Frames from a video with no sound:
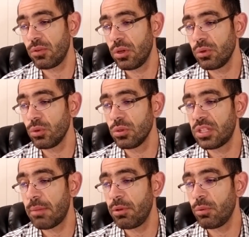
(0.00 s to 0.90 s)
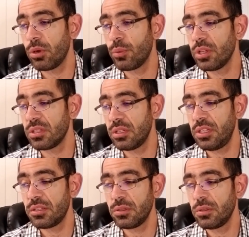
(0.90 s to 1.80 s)
Go on Google, type in what runs on
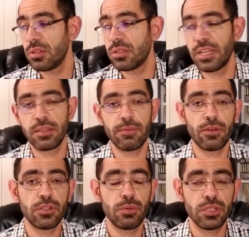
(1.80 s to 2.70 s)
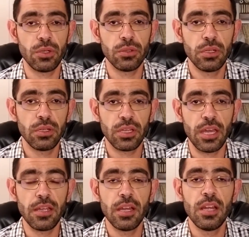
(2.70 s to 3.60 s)
diesel. It's like the first result.
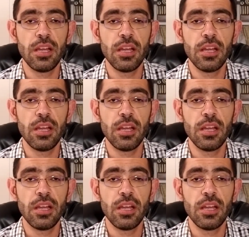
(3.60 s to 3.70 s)
Okay?